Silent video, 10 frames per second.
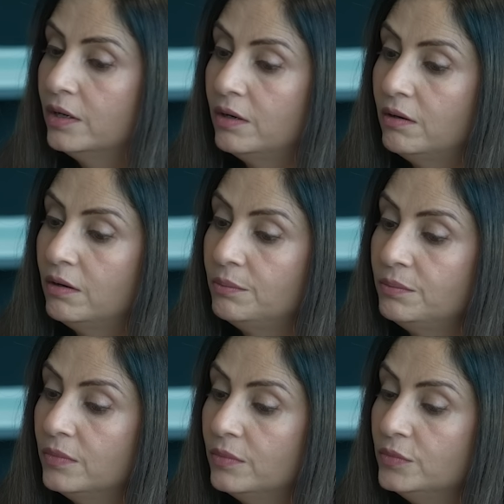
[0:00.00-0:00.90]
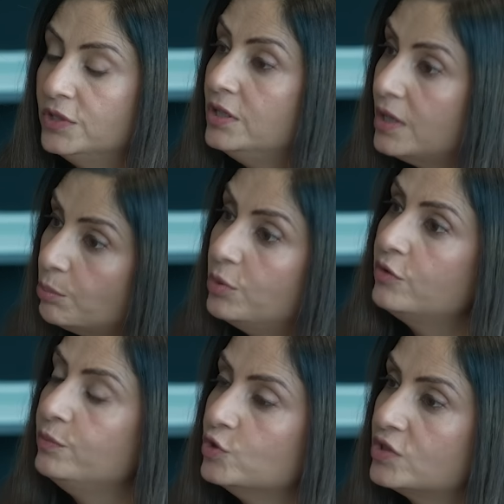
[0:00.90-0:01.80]
um, the number
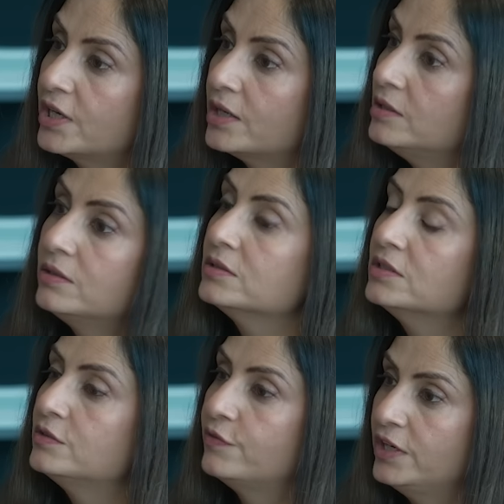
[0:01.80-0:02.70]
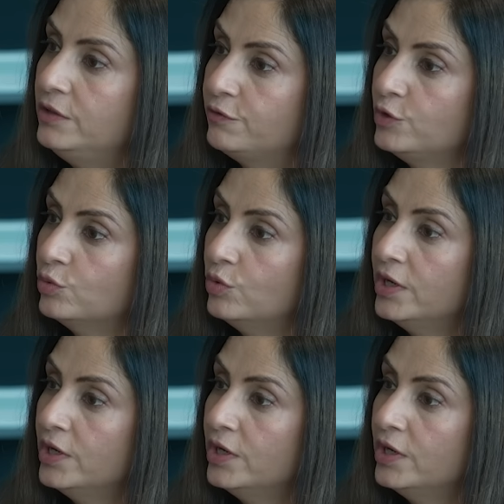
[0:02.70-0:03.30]
of music editors is very few.